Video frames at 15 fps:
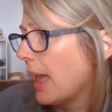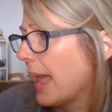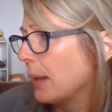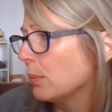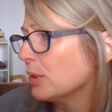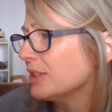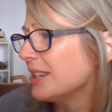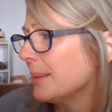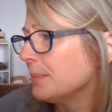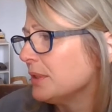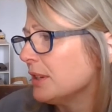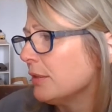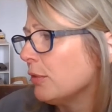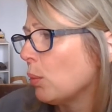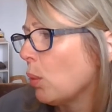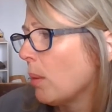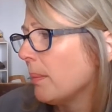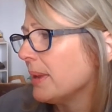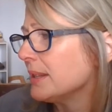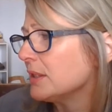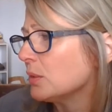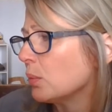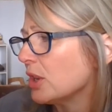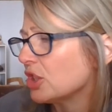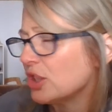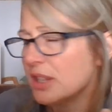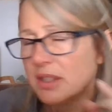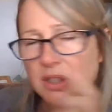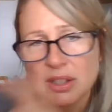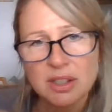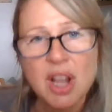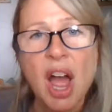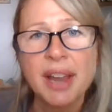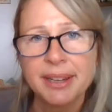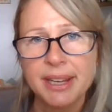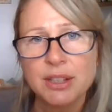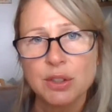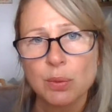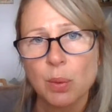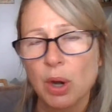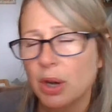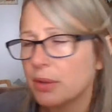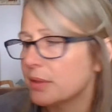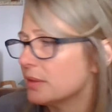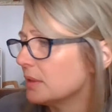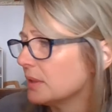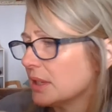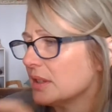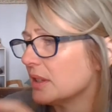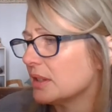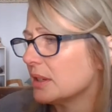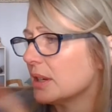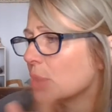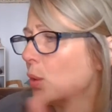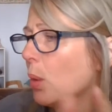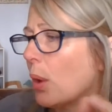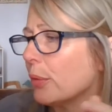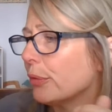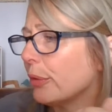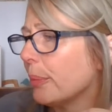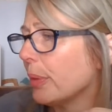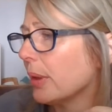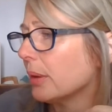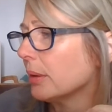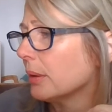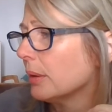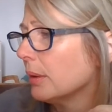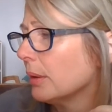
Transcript: A redemptive woman's wish, this is Slotkin's words, this isn't a quote from the